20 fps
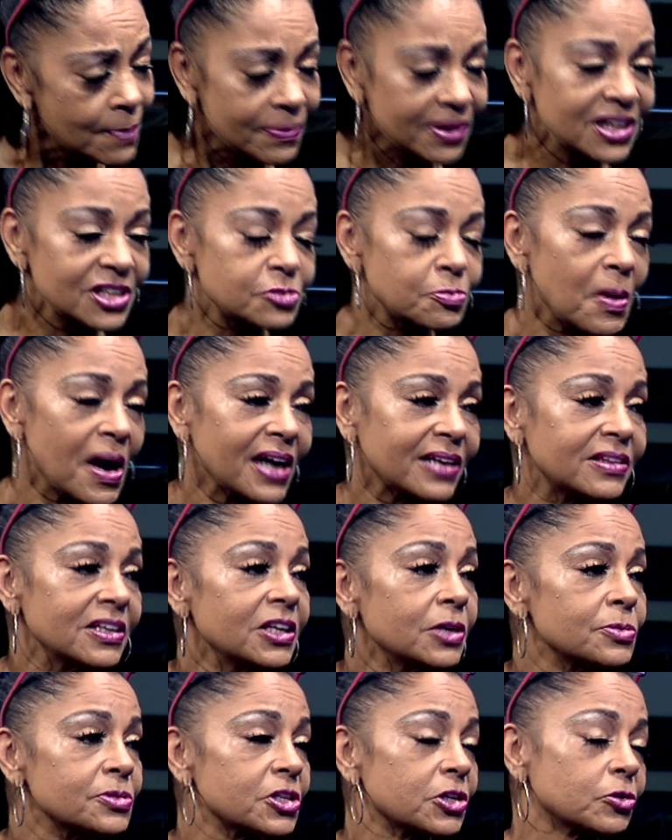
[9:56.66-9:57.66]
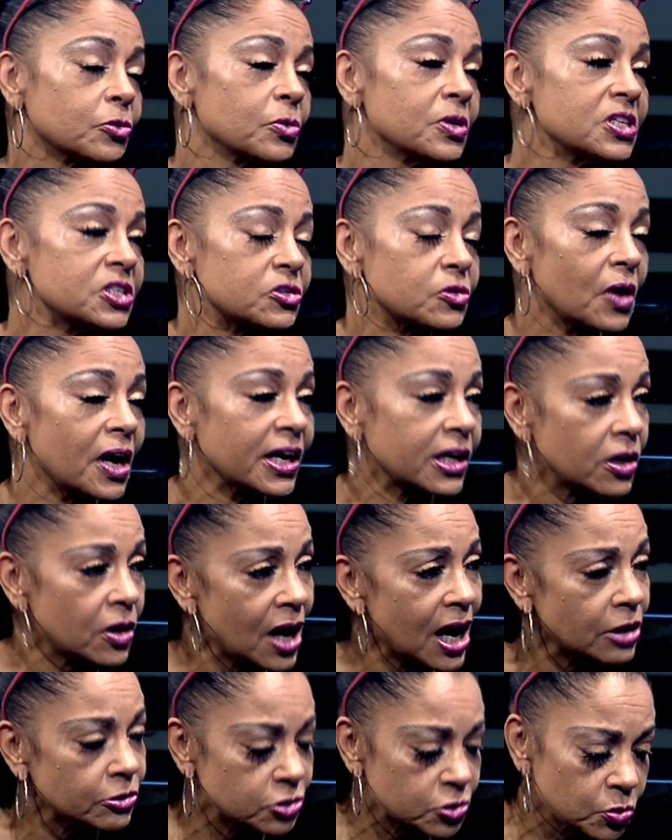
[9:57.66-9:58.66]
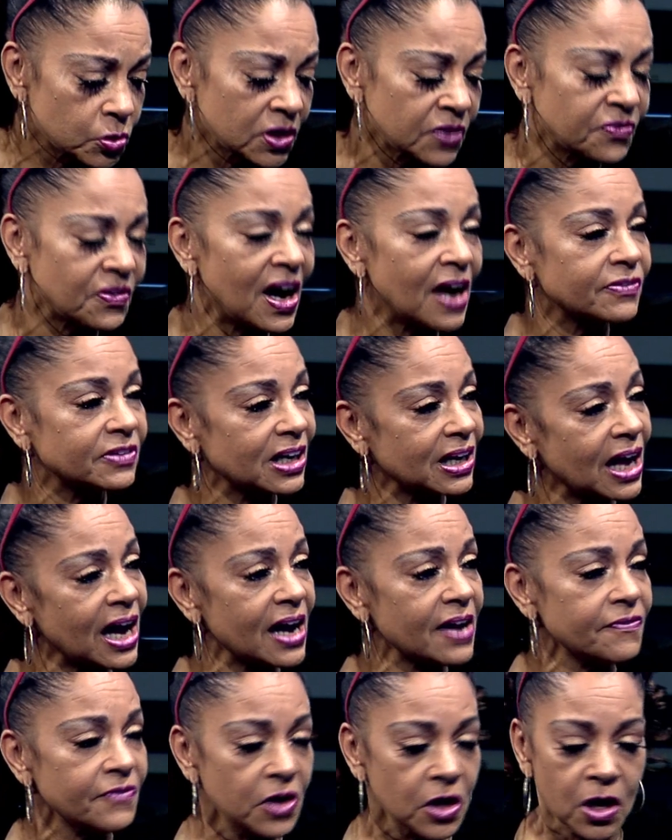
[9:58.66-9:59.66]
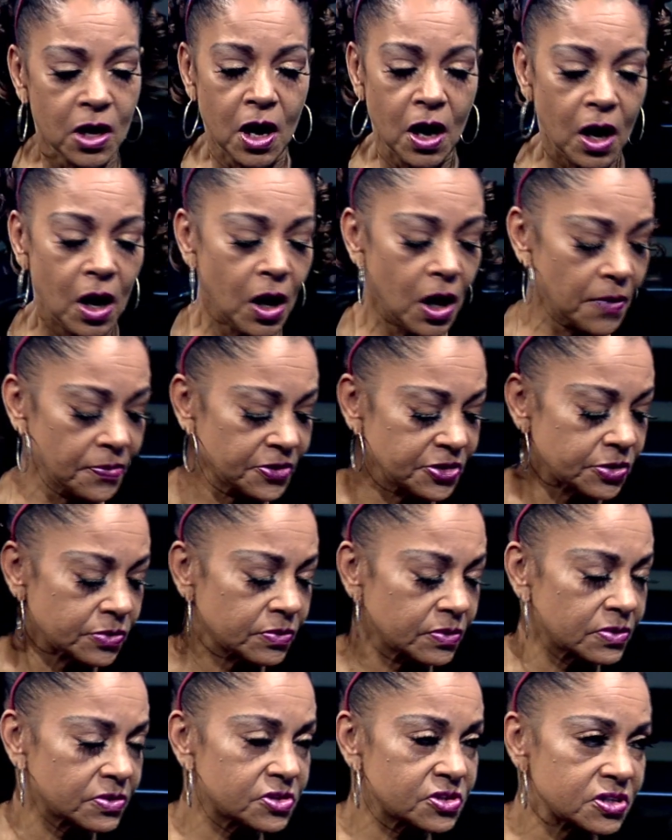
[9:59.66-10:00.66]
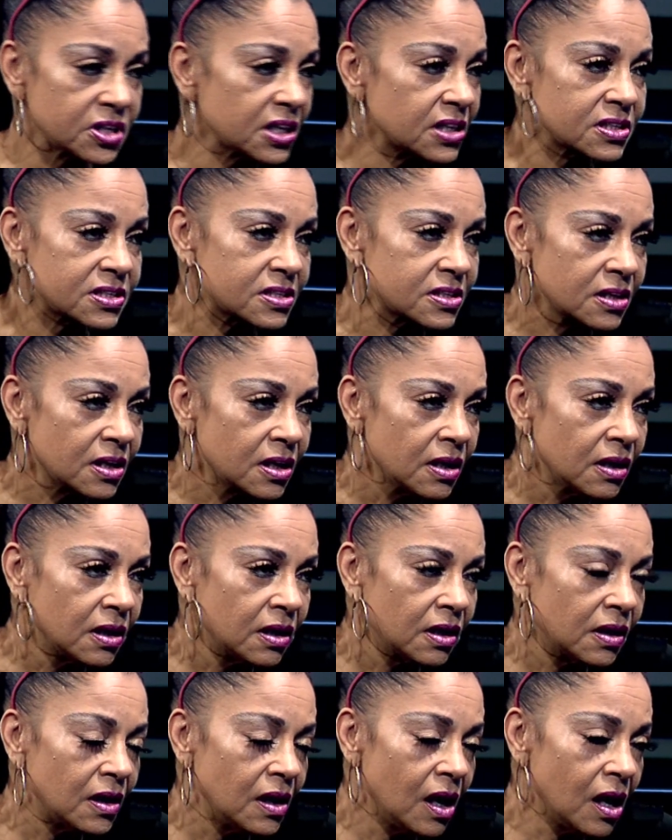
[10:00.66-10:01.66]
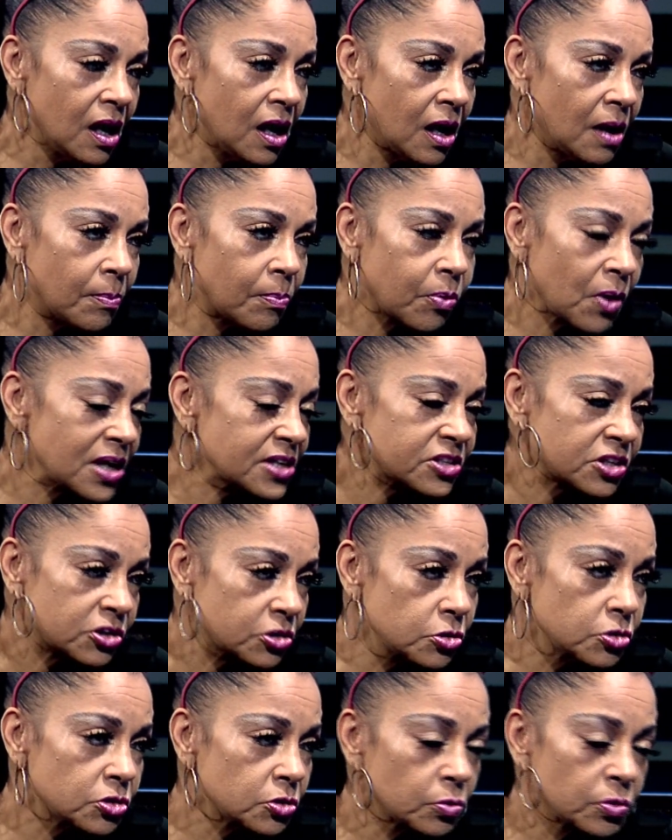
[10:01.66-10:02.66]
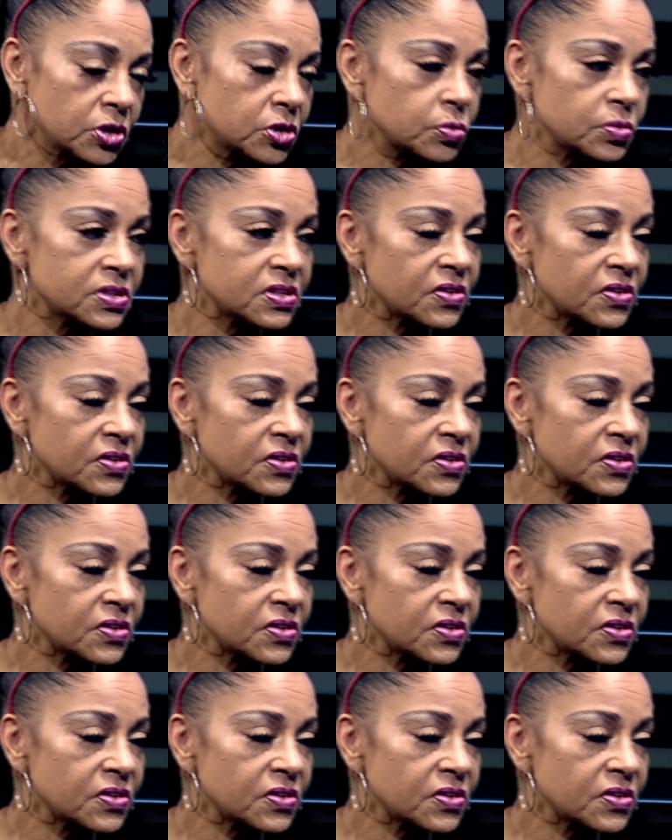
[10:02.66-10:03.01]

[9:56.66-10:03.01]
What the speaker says: Because back then it was a 3-strike you out, 25 to life on the 6th prostitution, which was